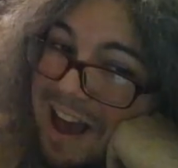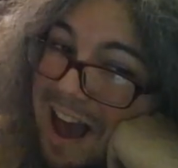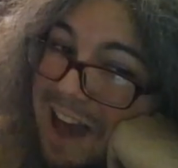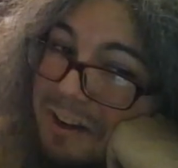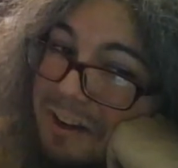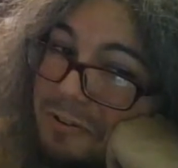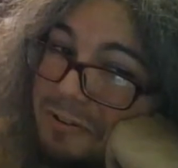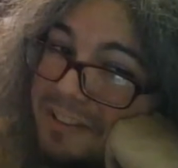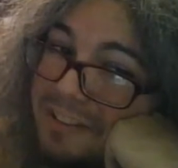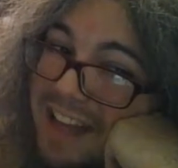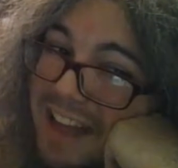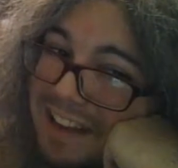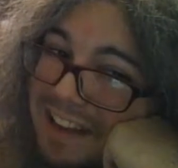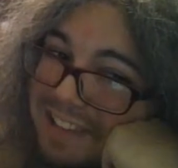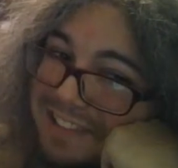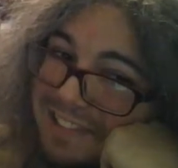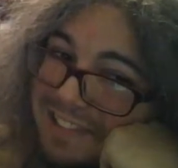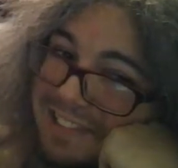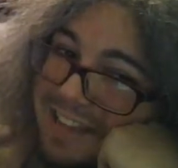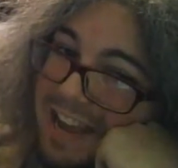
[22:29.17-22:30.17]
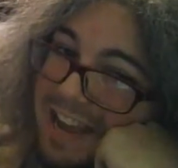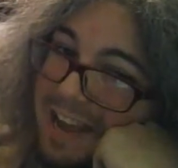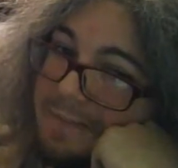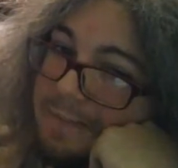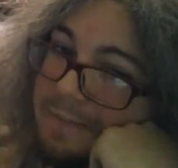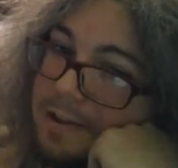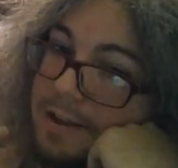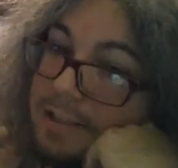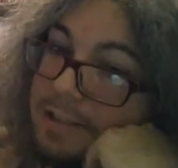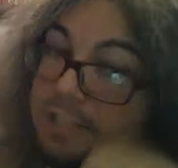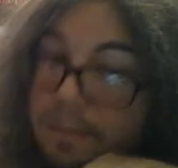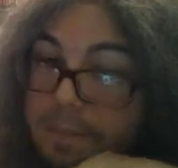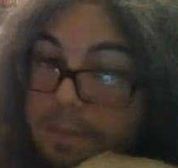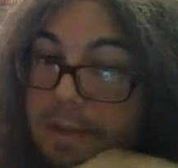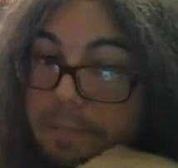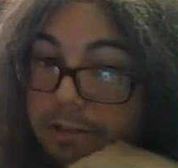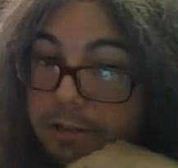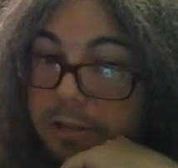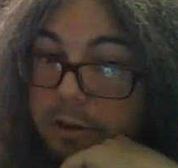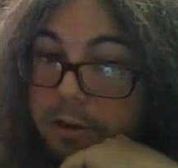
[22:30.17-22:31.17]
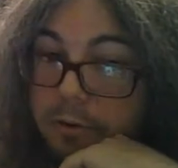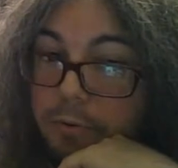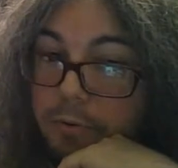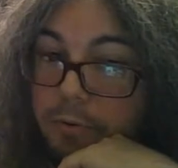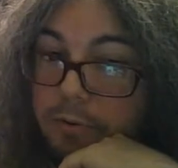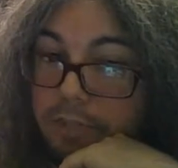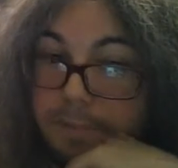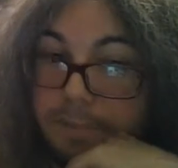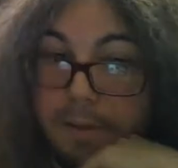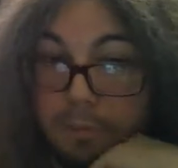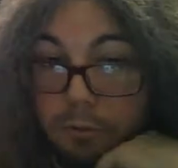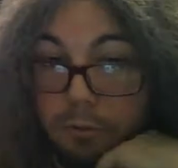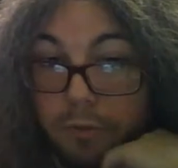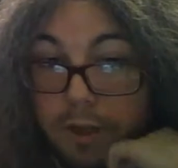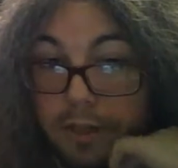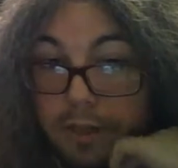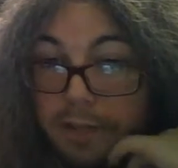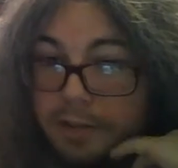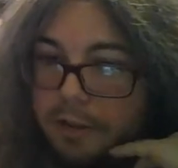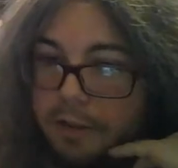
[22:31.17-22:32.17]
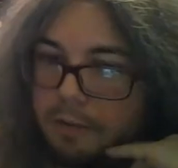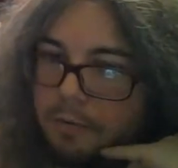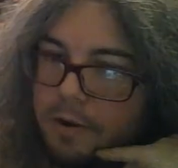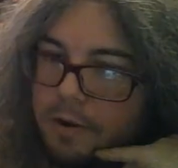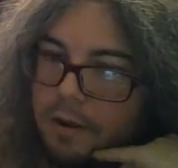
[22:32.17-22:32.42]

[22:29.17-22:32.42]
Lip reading: I don't like this game. Some people do. Some people really do.